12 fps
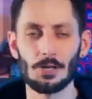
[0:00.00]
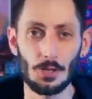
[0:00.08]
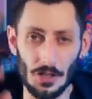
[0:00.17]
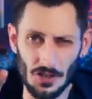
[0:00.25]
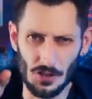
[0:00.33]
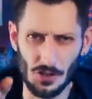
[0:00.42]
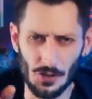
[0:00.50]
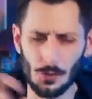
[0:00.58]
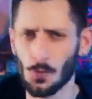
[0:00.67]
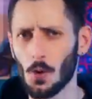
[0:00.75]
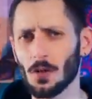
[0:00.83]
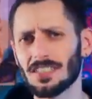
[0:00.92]
Just
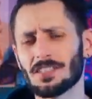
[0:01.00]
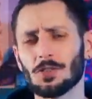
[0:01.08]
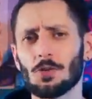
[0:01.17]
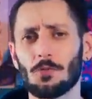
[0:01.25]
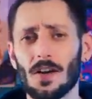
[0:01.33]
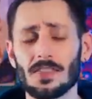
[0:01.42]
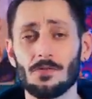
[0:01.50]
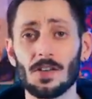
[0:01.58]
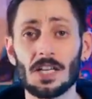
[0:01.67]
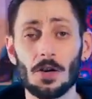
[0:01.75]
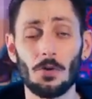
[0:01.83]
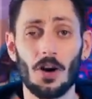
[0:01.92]
scroll until you find the
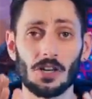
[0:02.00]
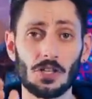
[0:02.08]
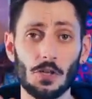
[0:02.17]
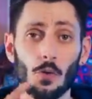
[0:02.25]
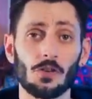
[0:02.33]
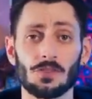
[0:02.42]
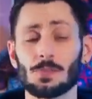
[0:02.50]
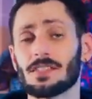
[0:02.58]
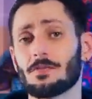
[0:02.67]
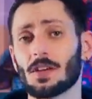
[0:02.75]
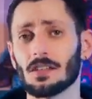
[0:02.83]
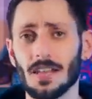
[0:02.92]
video on your
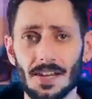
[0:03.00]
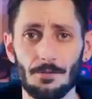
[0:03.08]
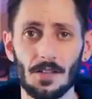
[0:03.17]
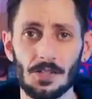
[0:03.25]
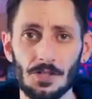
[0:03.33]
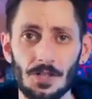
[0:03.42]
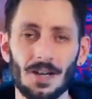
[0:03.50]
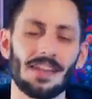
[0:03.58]
specific light fixture,